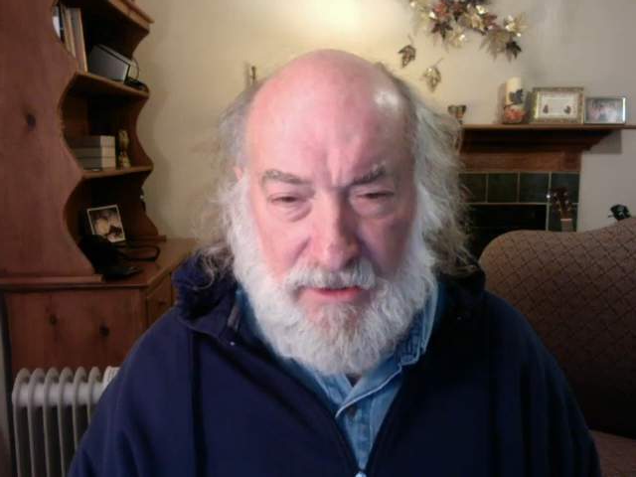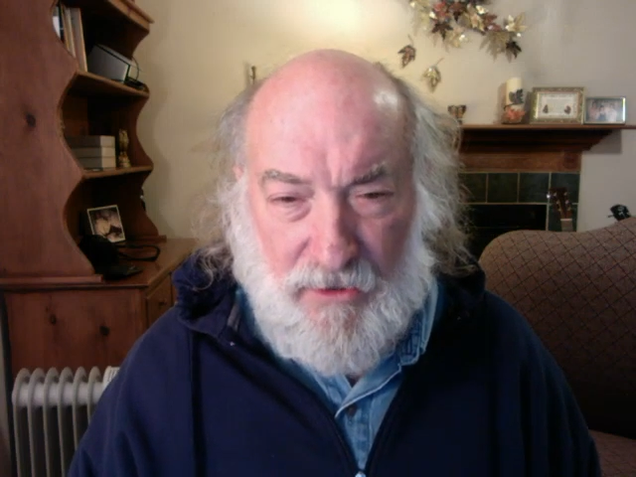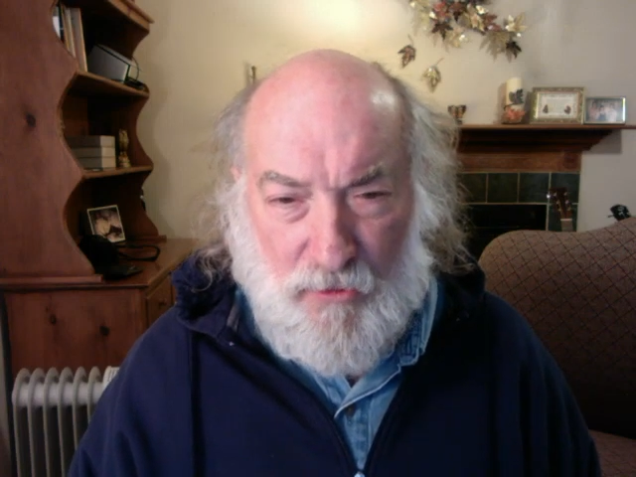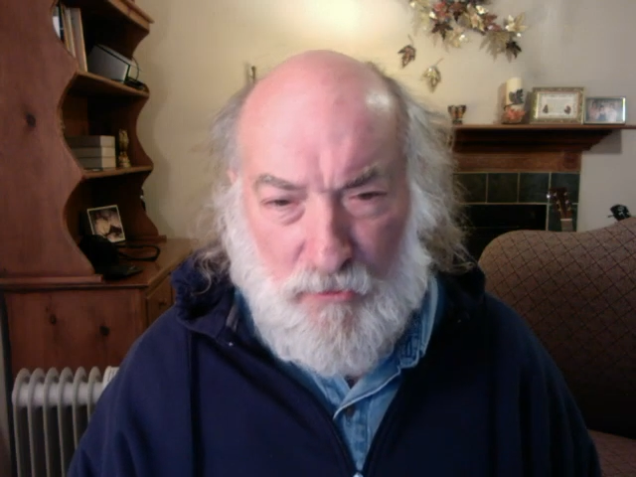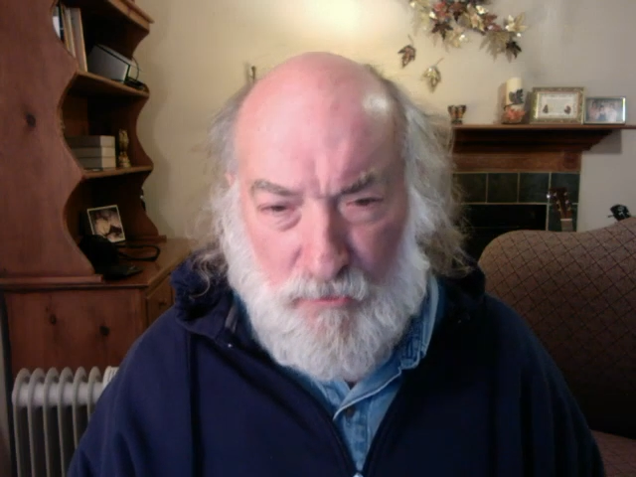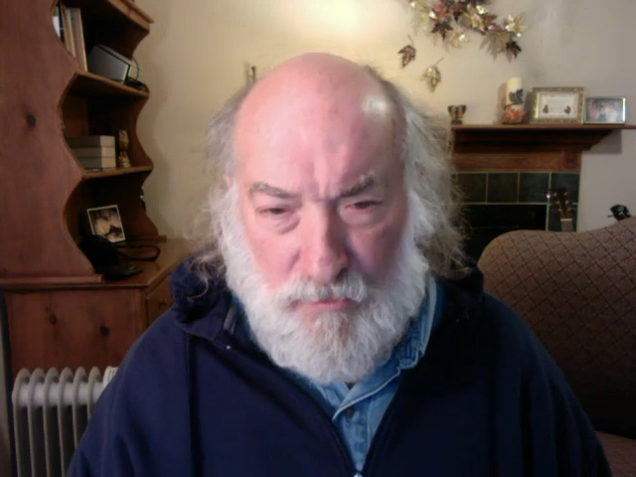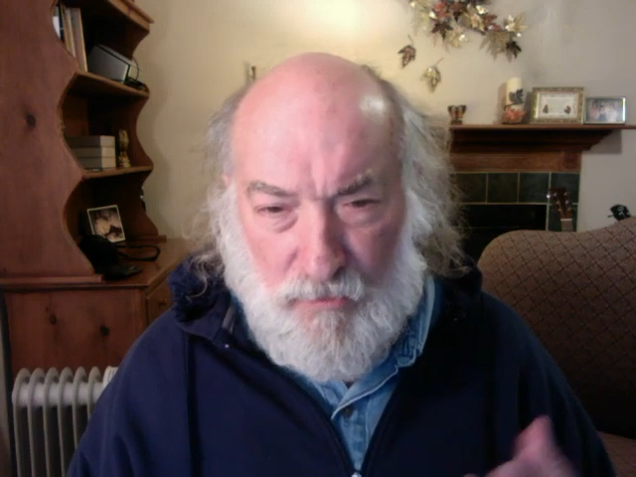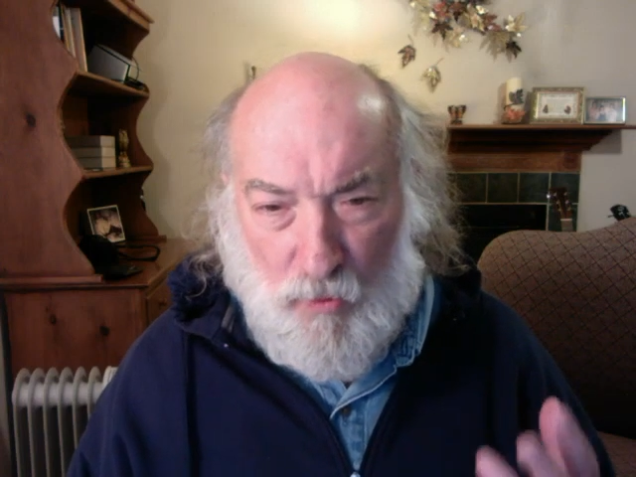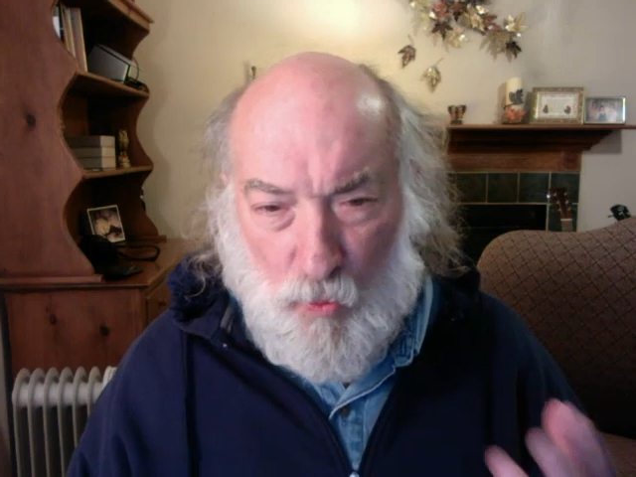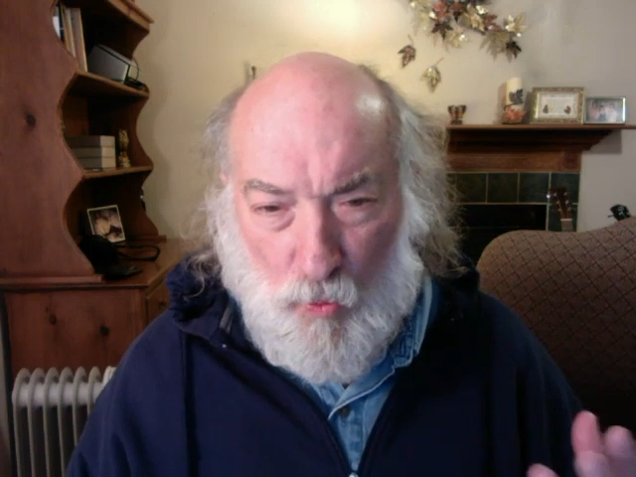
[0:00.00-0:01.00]
You know,
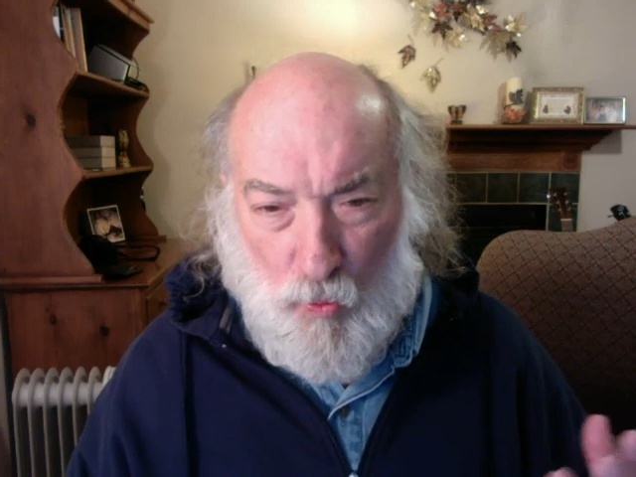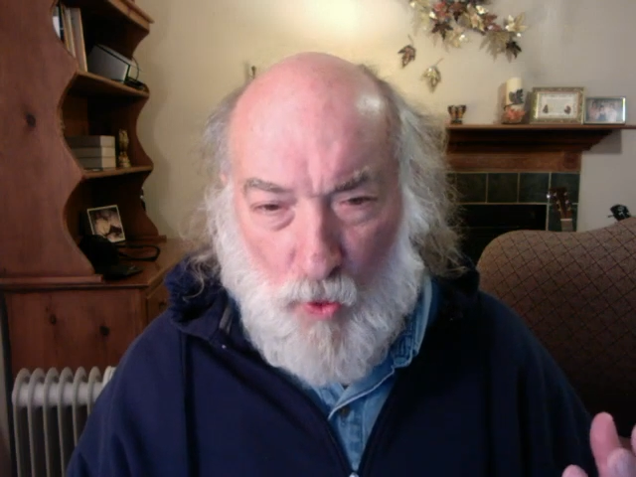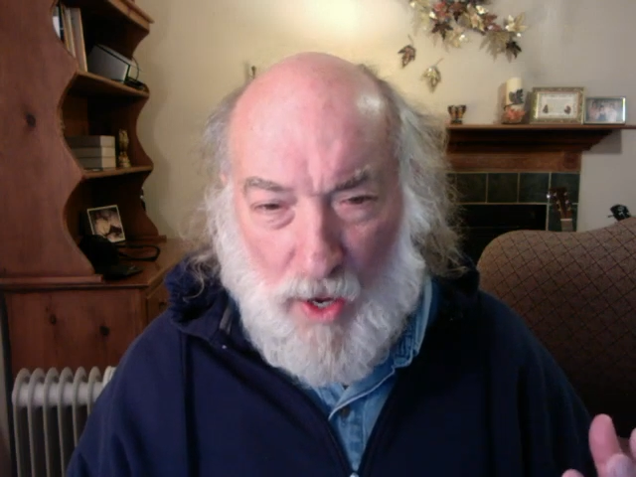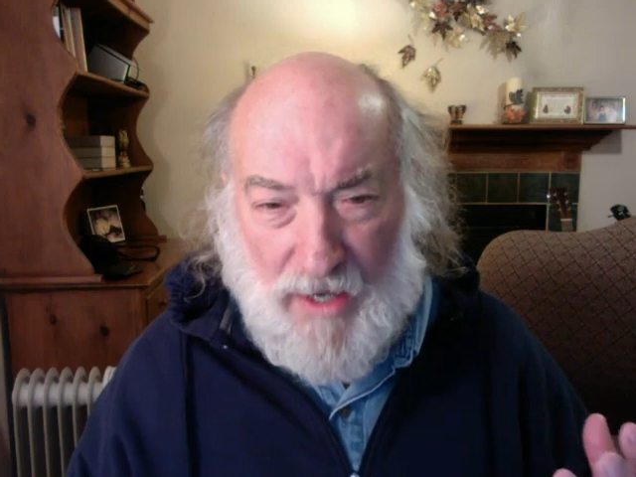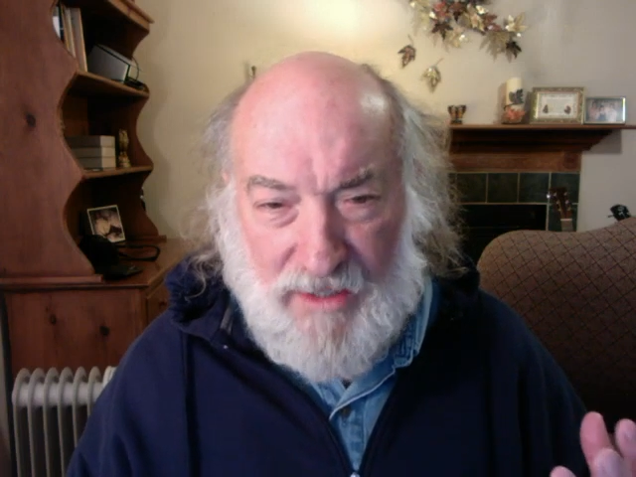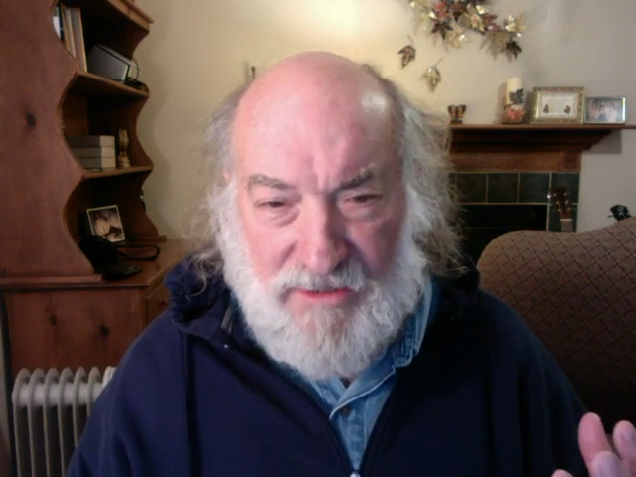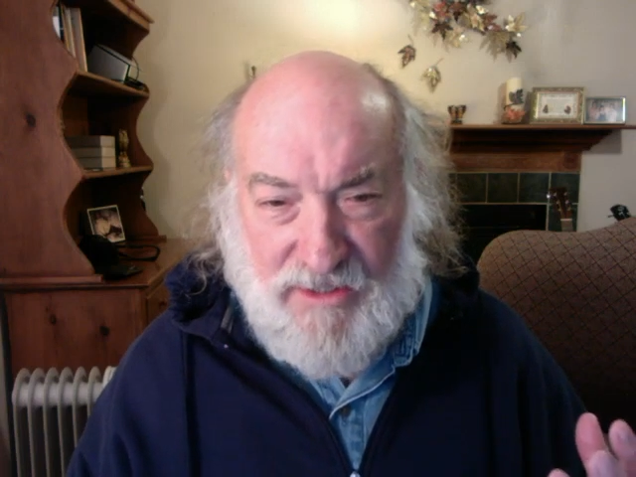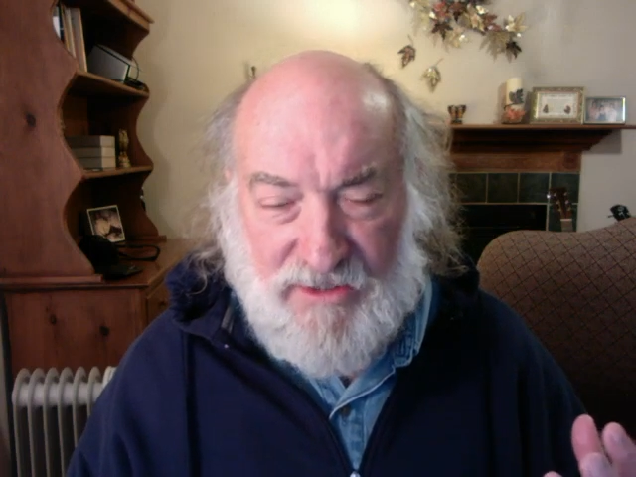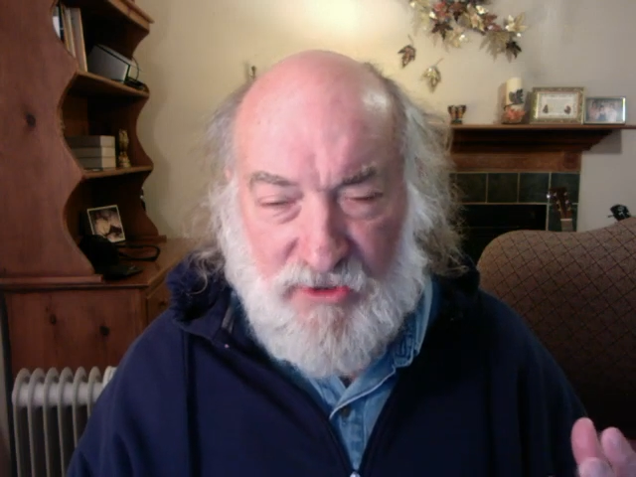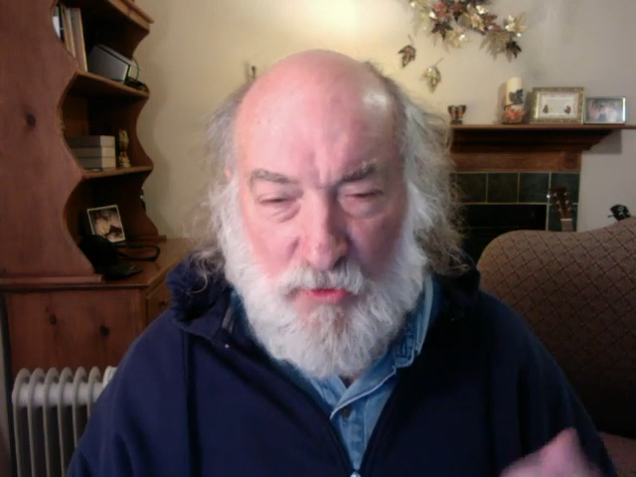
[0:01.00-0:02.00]
why is
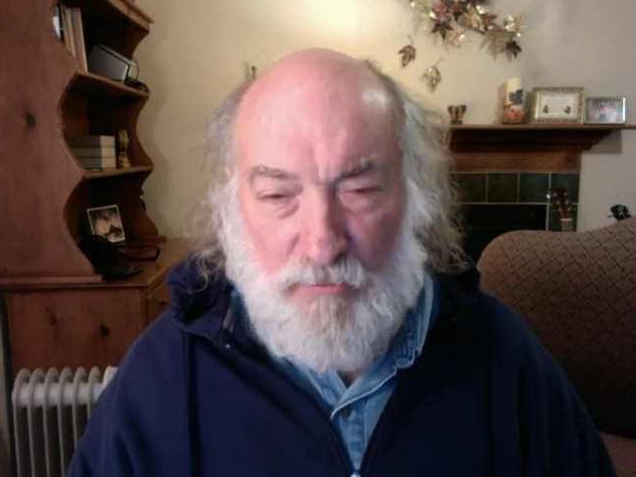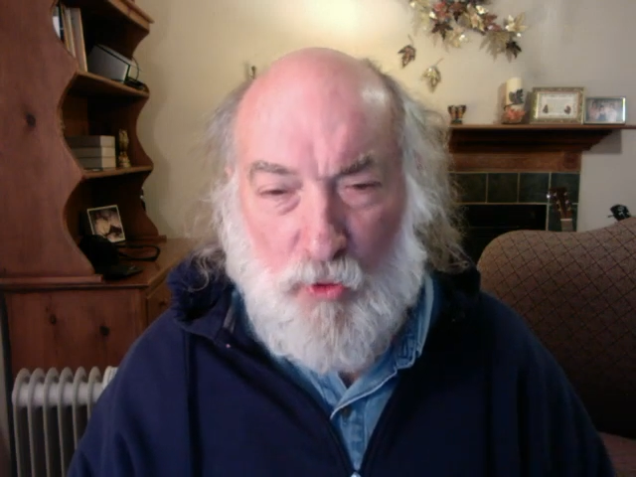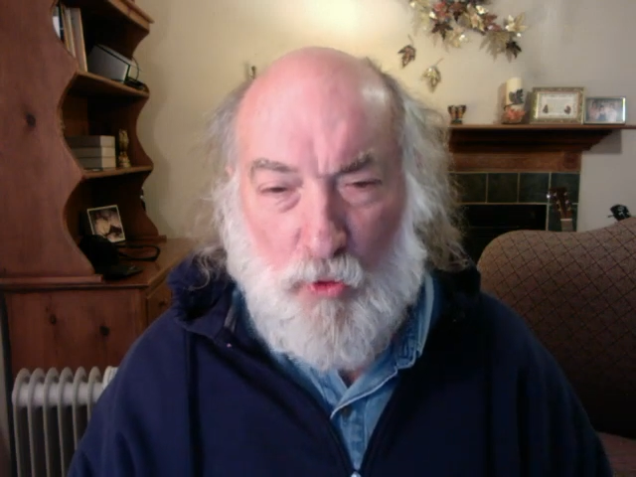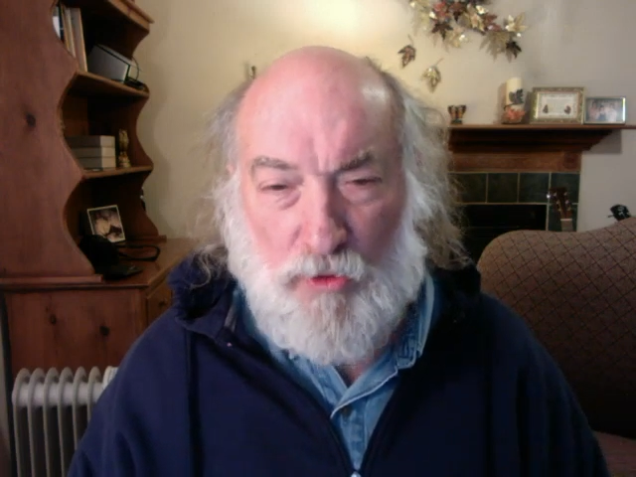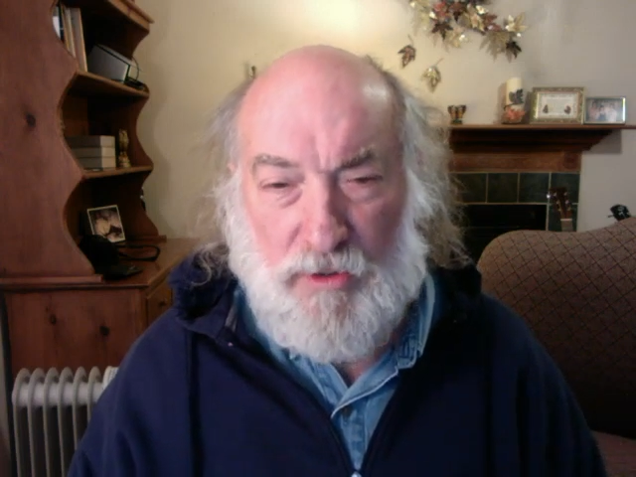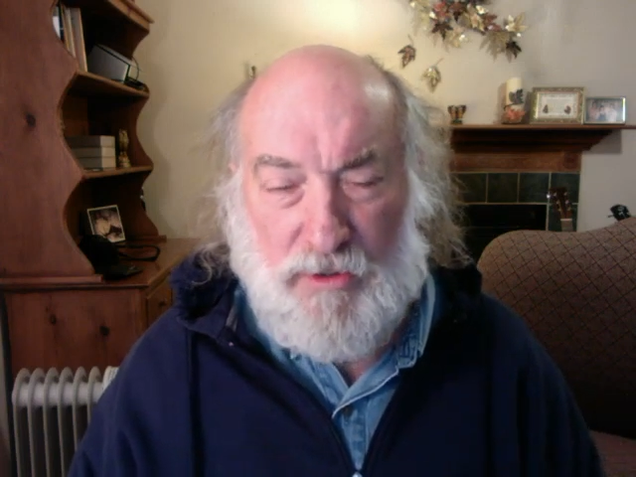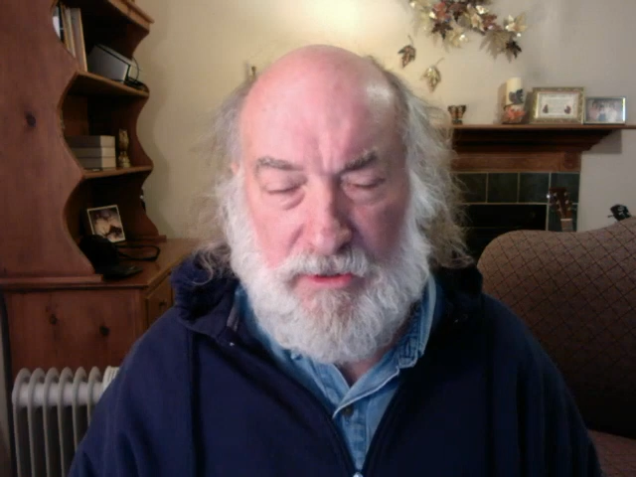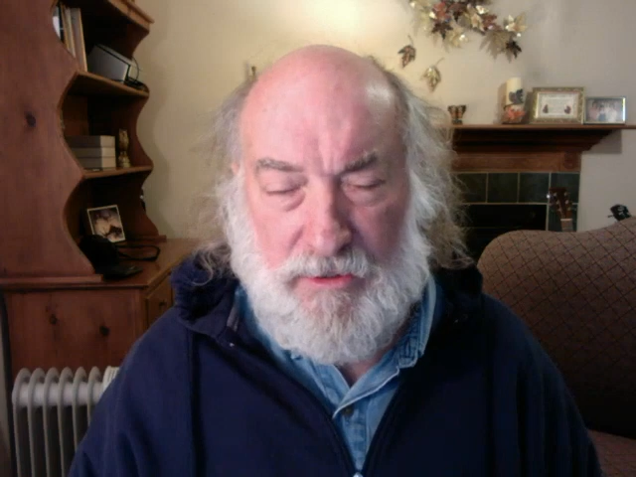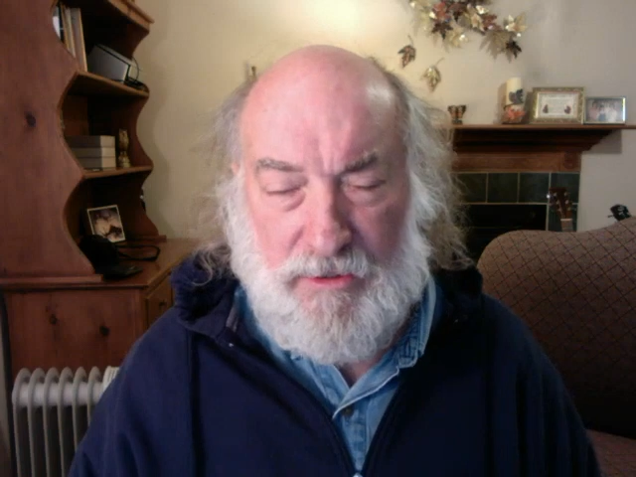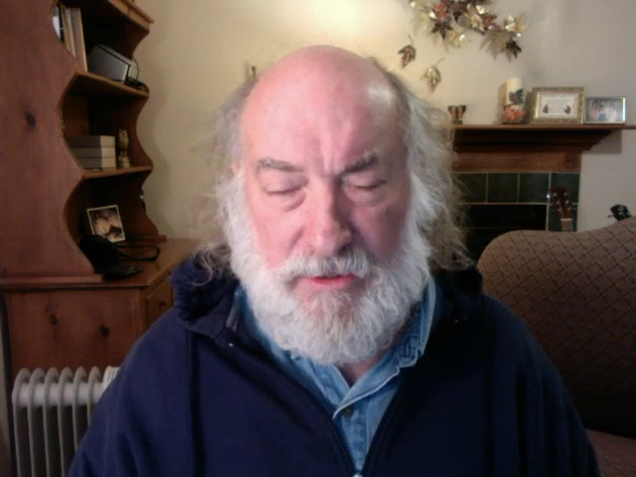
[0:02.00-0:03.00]
this so important?